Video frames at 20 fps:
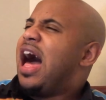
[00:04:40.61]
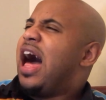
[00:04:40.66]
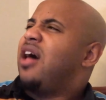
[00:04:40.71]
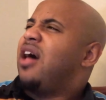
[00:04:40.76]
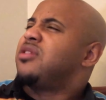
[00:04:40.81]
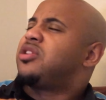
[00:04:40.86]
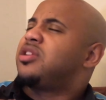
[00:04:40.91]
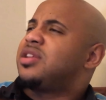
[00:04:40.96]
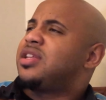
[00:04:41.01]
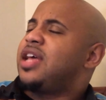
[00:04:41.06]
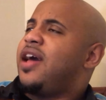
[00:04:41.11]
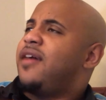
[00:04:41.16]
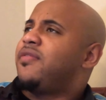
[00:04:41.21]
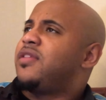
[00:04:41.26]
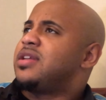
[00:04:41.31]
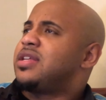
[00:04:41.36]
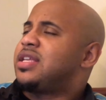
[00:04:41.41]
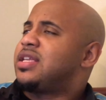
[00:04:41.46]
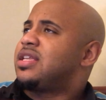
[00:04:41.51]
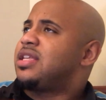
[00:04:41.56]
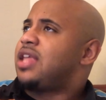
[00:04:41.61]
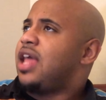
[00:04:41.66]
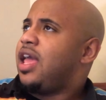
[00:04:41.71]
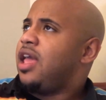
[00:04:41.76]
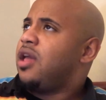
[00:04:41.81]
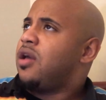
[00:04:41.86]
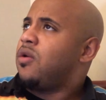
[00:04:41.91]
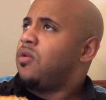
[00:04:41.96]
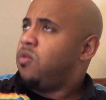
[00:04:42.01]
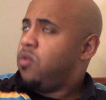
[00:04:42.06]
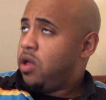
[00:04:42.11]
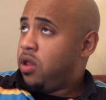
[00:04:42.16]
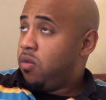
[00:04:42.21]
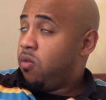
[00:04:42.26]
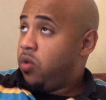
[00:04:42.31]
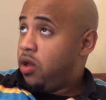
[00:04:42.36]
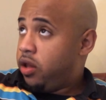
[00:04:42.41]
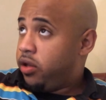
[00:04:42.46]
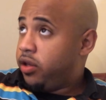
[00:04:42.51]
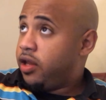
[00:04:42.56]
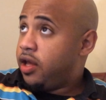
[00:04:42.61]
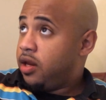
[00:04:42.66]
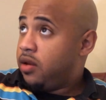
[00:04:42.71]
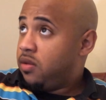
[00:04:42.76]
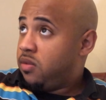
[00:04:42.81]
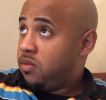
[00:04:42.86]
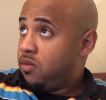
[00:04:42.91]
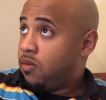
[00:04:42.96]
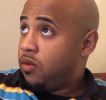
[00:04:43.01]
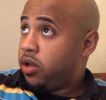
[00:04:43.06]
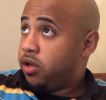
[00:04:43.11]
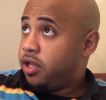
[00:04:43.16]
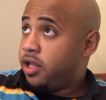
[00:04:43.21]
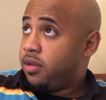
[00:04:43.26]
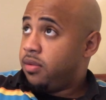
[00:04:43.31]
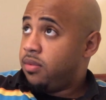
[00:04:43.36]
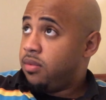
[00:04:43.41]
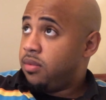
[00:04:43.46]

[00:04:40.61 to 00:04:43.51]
I'll just have the steak. Well done. Well done.